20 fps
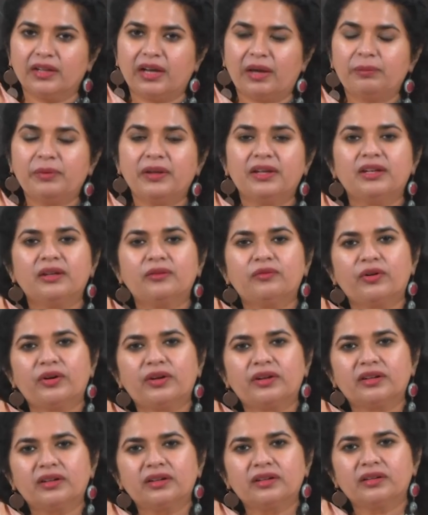appearing
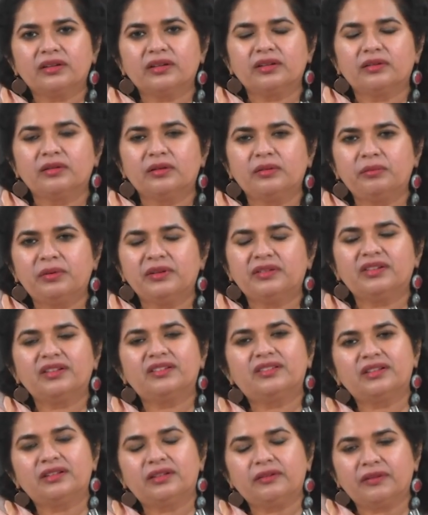for
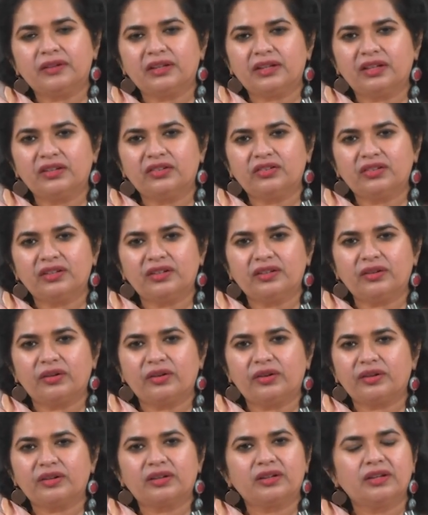business certification,
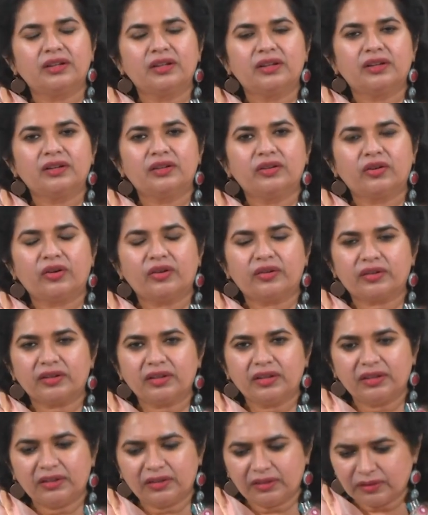or you are
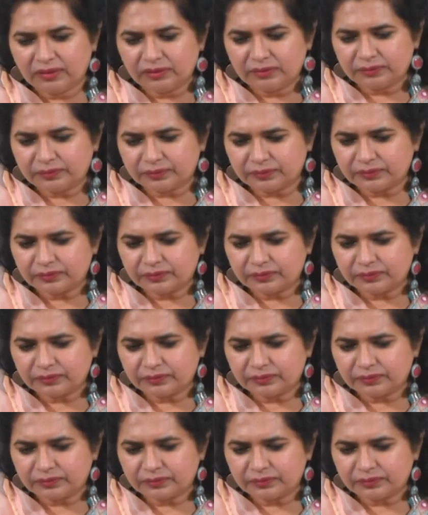in